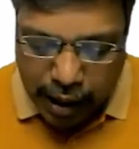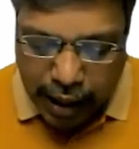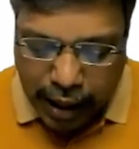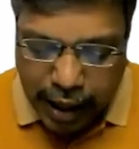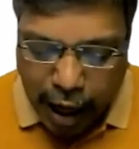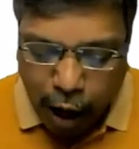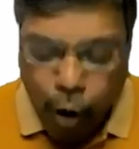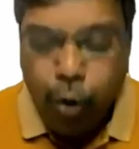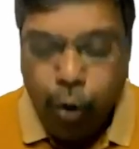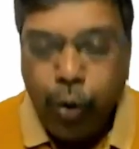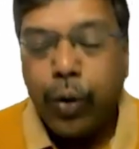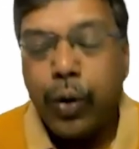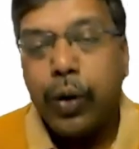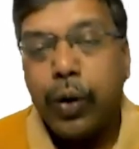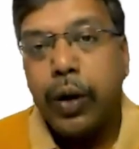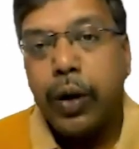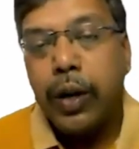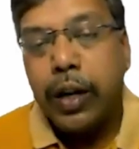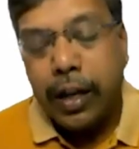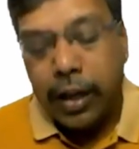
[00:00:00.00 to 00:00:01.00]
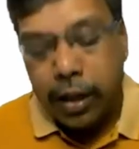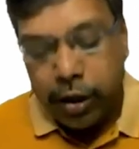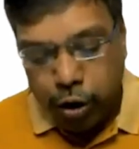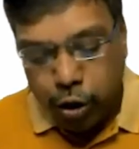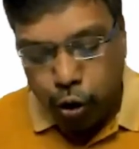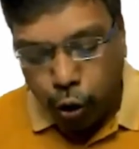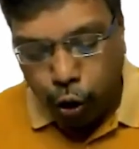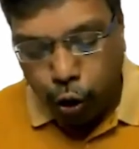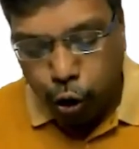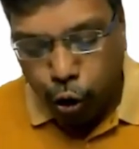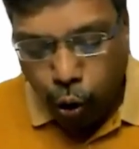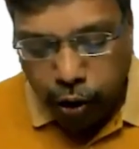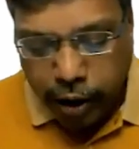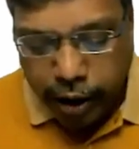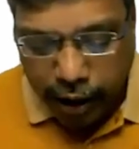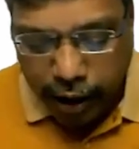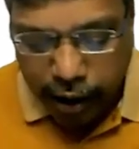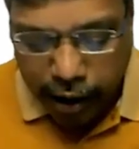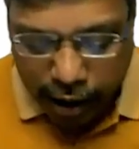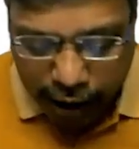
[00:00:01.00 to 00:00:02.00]
Now, so
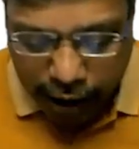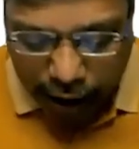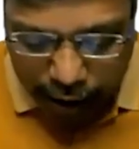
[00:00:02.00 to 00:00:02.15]
total,